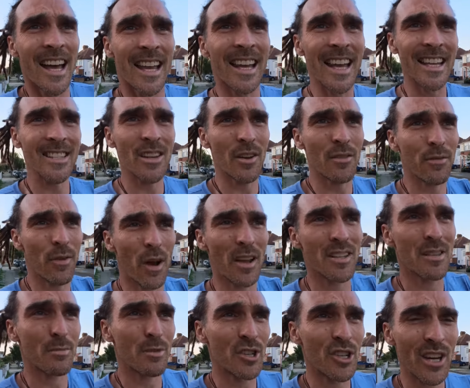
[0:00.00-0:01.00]
unless I
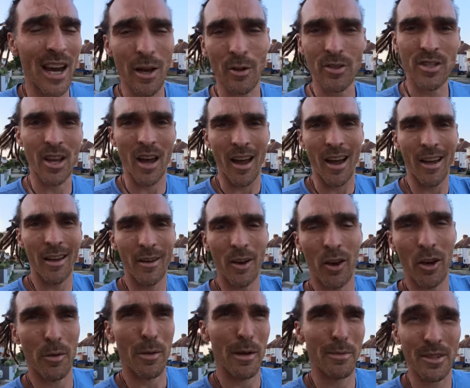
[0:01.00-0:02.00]
find some shelter, I'm
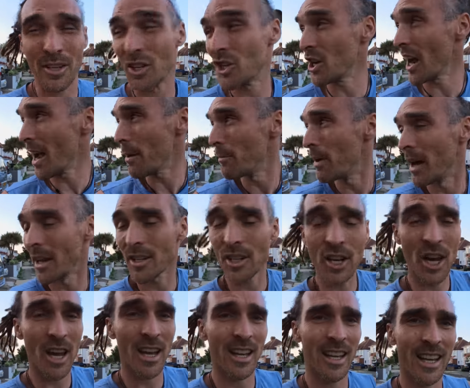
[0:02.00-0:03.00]
not going to be able to chat much.